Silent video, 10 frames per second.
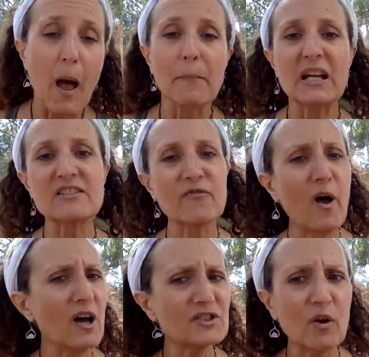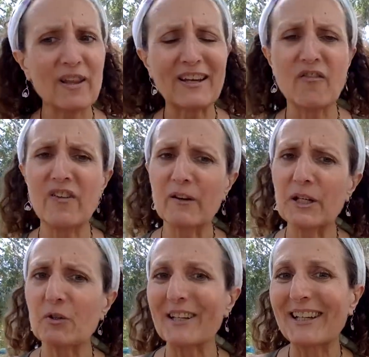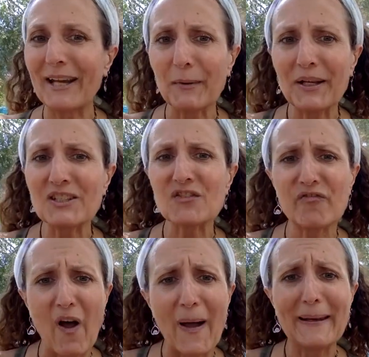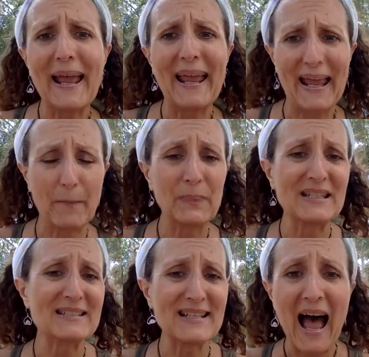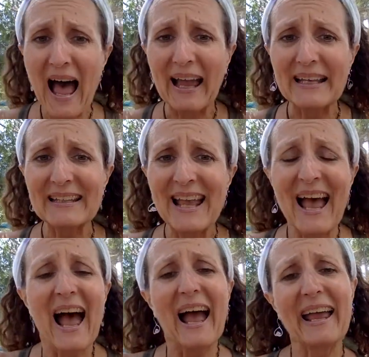but it's also like a very gregarious, fun, happy sign.